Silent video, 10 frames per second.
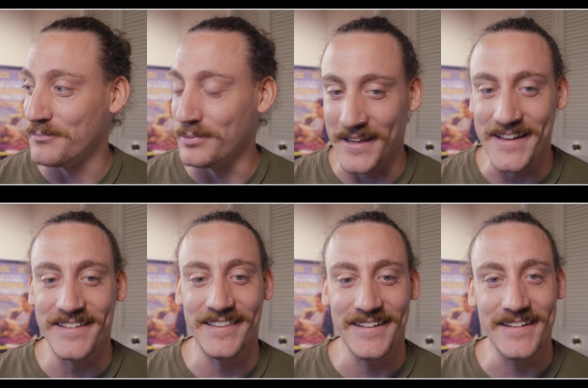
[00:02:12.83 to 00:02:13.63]

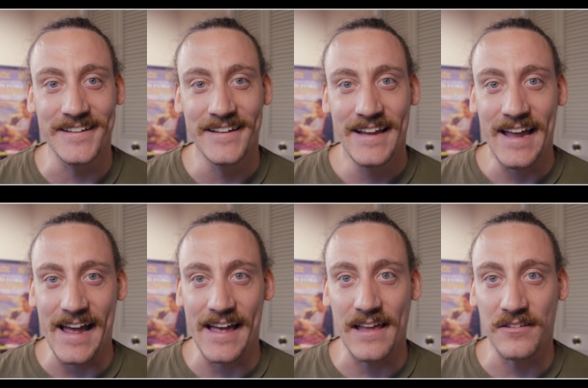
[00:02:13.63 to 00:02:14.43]
blatantly
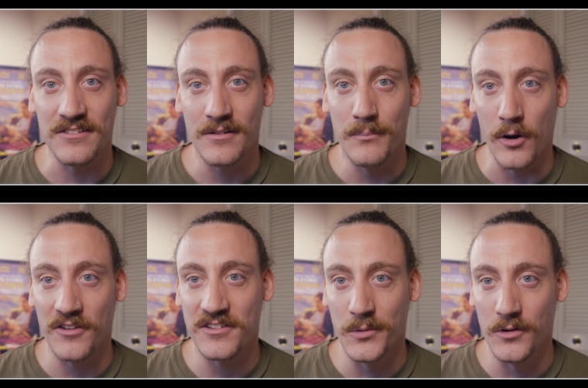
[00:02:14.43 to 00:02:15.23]
as
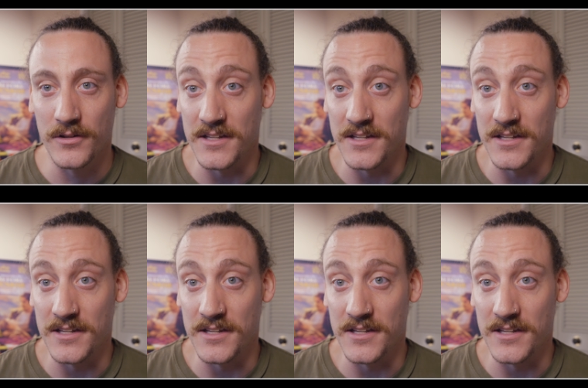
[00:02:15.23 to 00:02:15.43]
possible.